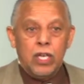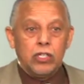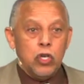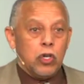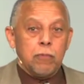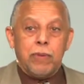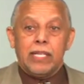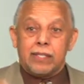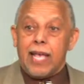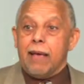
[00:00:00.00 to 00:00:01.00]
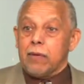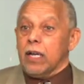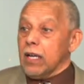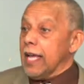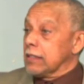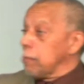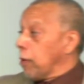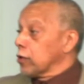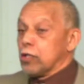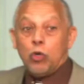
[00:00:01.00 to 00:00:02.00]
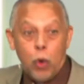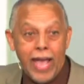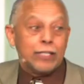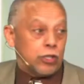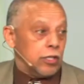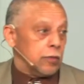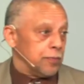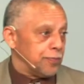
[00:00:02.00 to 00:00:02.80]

You can be the same color as the person who hates you.